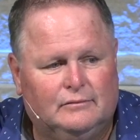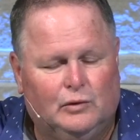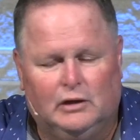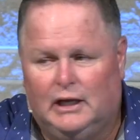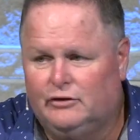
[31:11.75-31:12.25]

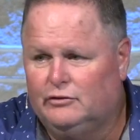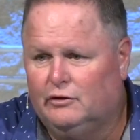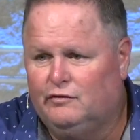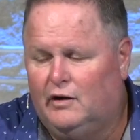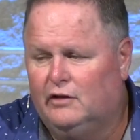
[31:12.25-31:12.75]
realize you're
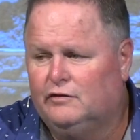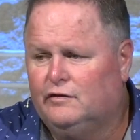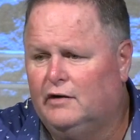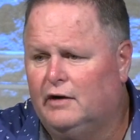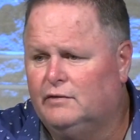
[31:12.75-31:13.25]
a father
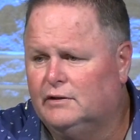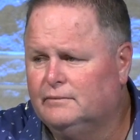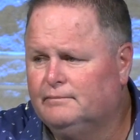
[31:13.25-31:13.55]
forever.